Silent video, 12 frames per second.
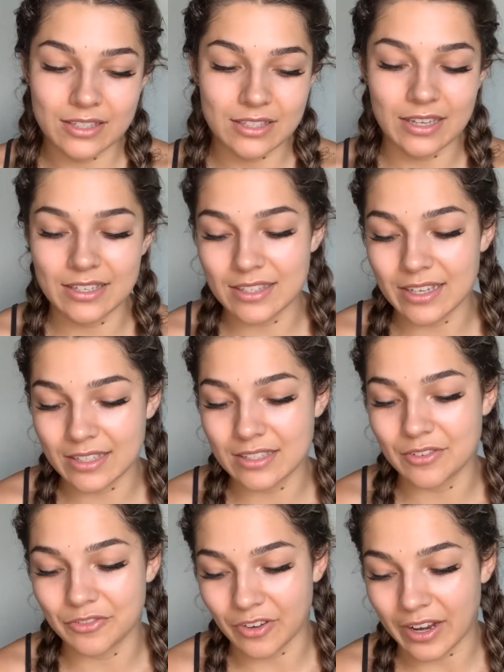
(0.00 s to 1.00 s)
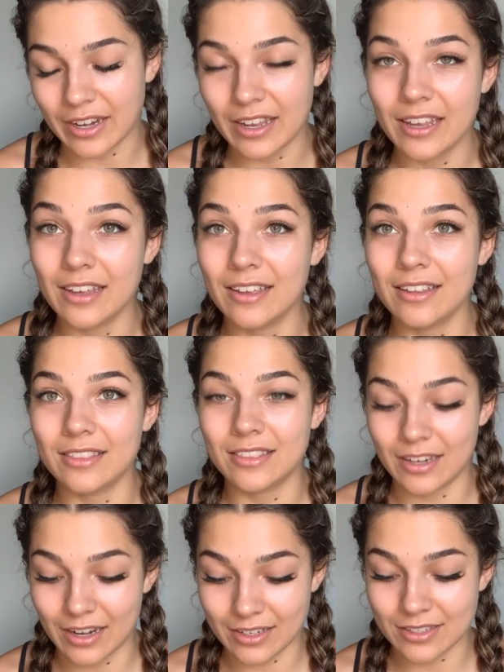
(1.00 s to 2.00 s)
is, like, defining
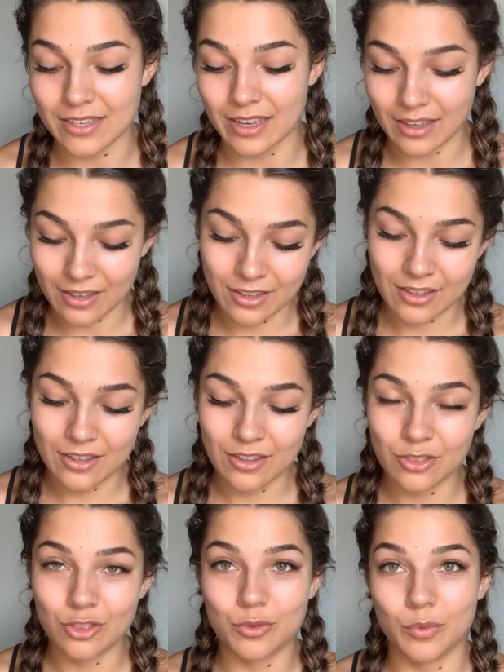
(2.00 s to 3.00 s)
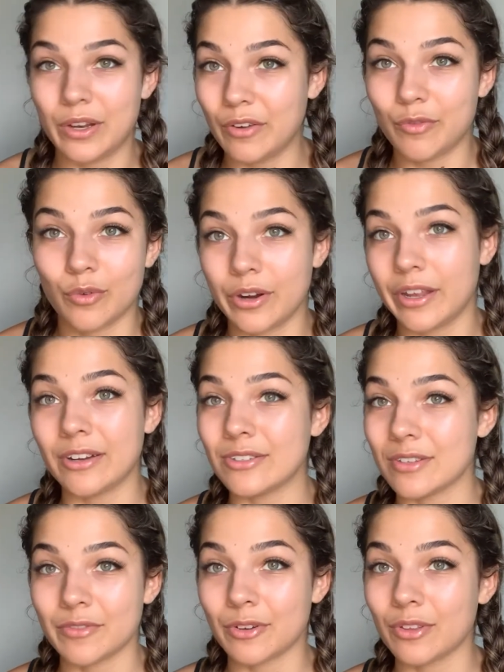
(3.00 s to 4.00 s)
the next, like, 3 to 4 years
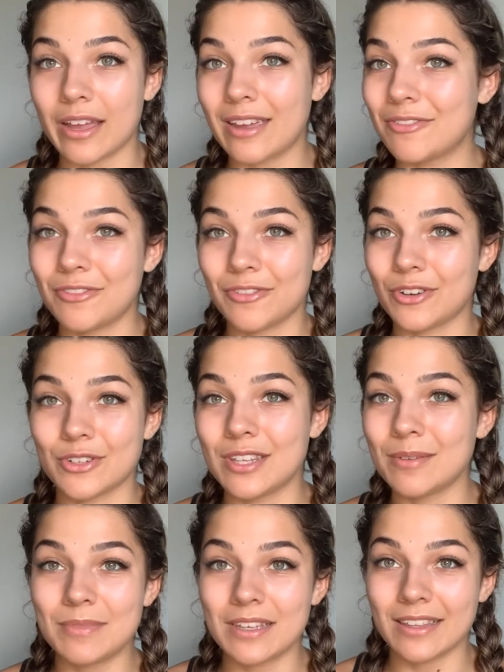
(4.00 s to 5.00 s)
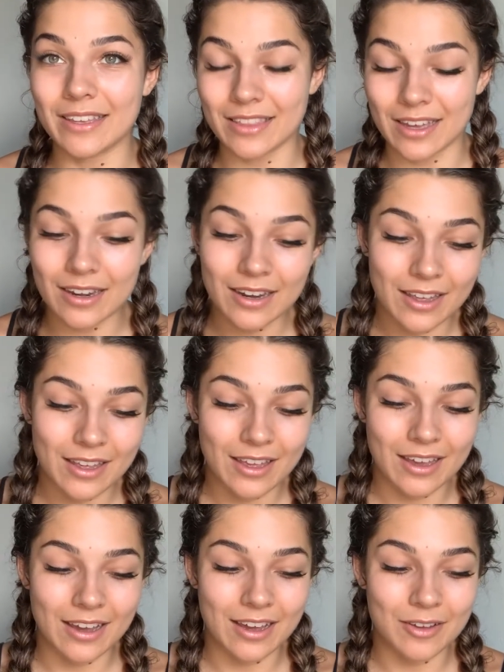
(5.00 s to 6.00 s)
of your life or something like that.
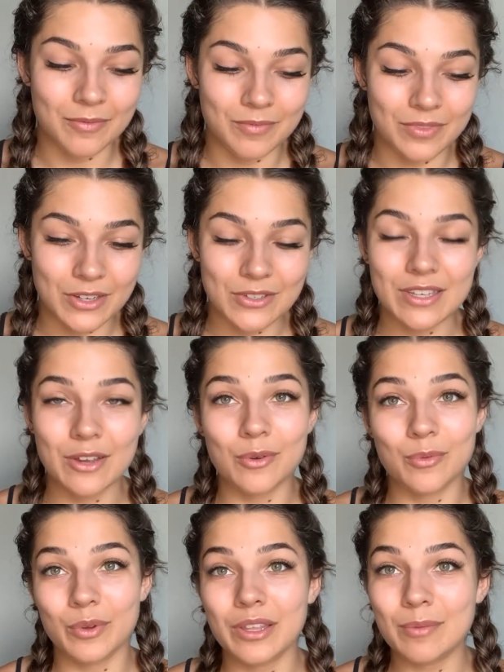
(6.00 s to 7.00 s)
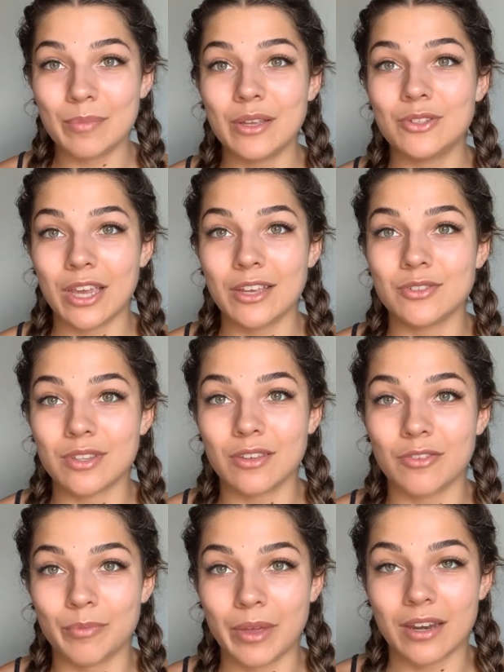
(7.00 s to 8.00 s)
There's, like, a really big change that
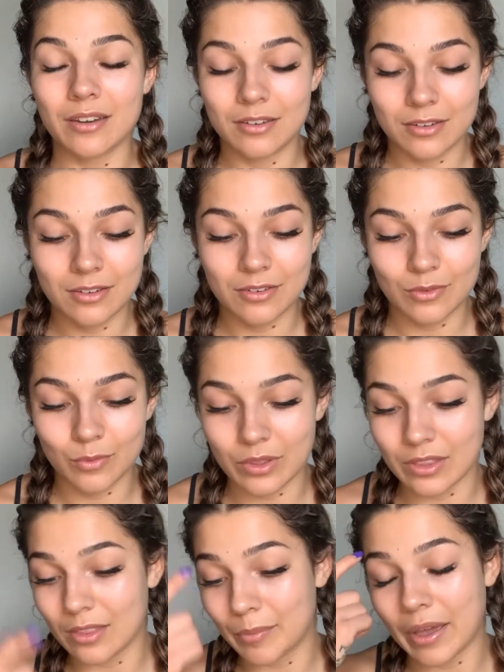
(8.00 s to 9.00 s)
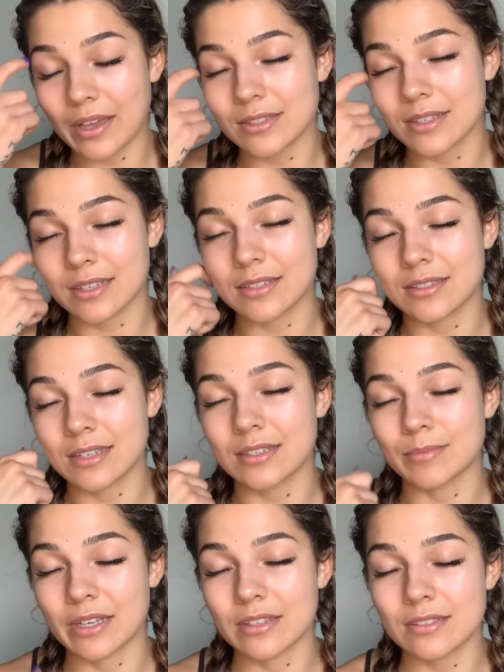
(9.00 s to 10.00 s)
you've made within the past, like, 6
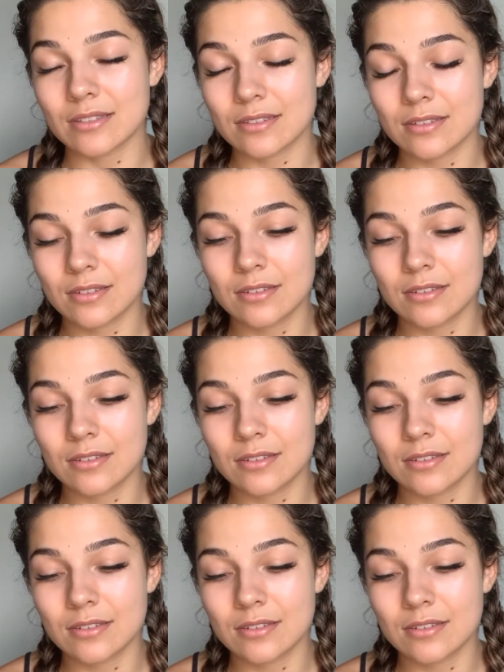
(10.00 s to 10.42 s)
months.